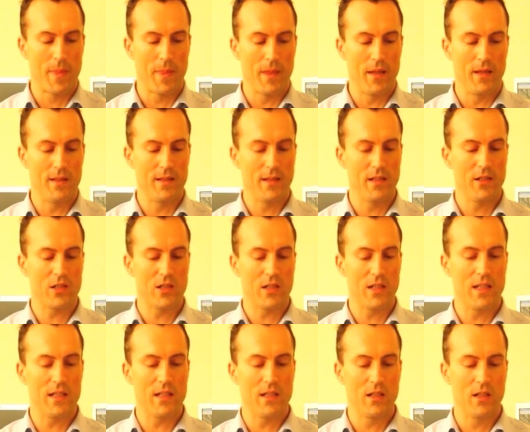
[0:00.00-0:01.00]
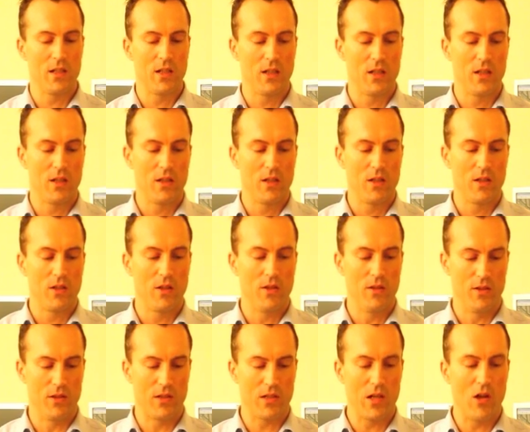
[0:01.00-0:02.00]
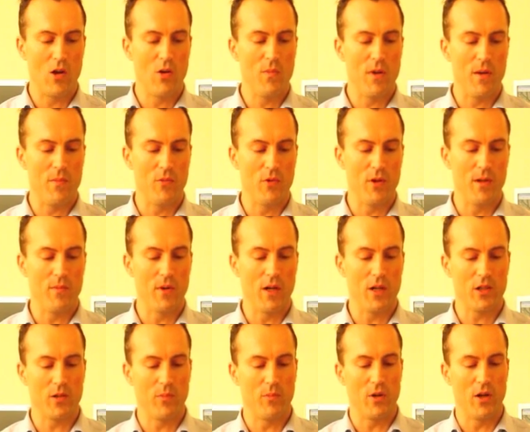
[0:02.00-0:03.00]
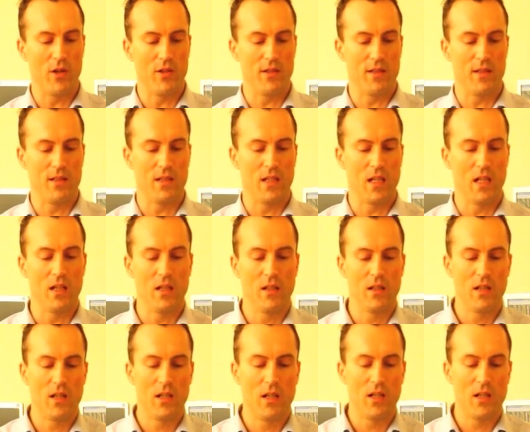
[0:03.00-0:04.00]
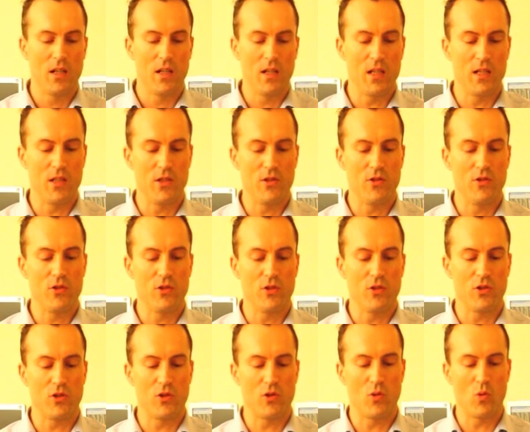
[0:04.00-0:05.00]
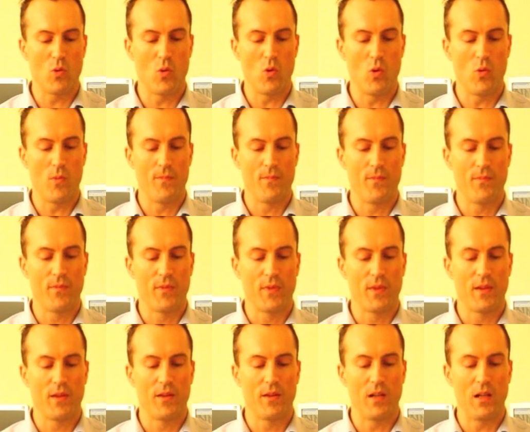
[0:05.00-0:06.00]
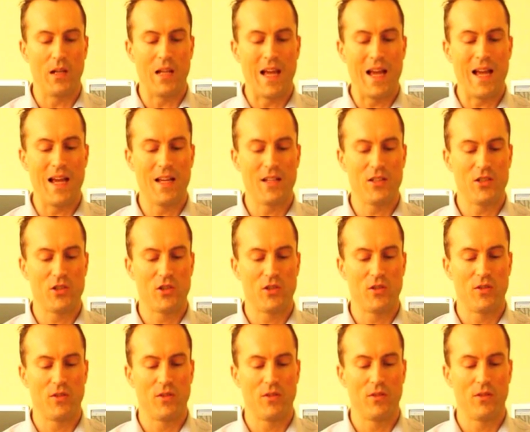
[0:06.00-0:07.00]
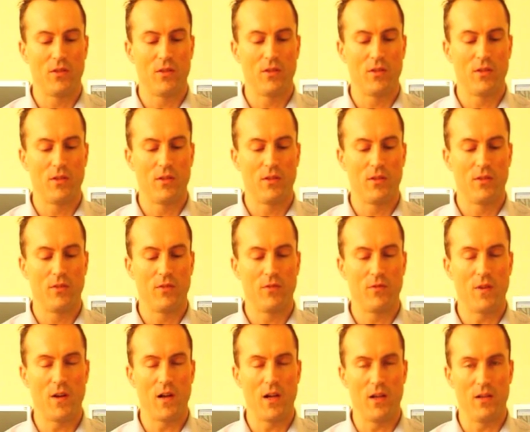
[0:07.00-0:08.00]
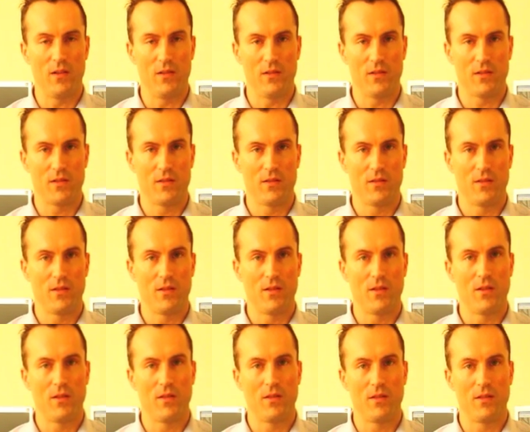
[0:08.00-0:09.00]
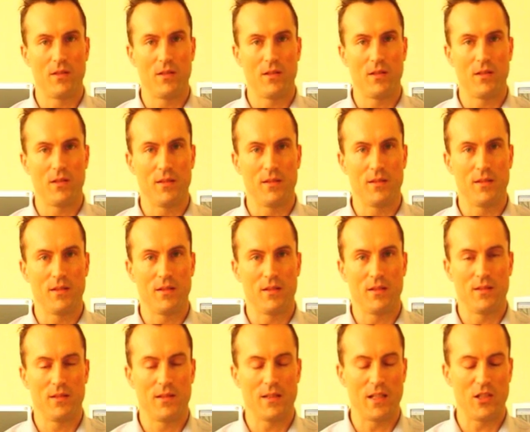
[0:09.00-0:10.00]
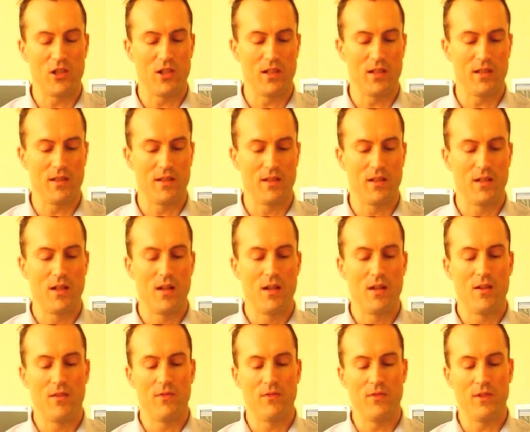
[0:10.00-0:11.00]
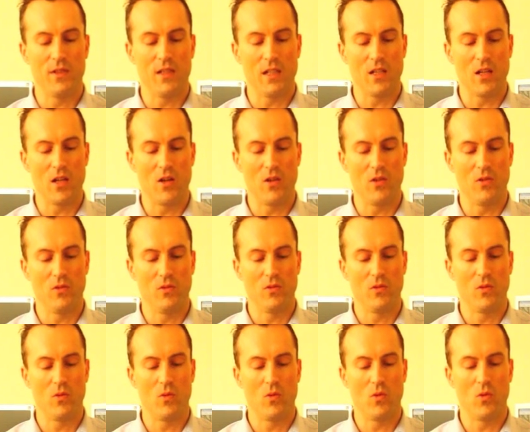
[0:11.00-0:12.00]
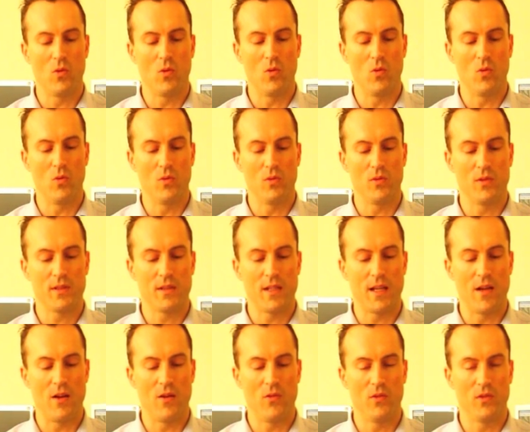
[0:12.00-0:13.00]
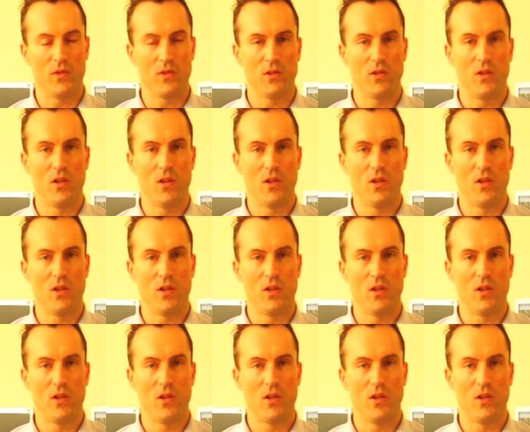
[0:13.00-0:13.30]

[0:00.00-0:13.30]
Essentially, the slow memory microprocessor is used to store large files such as video or sound,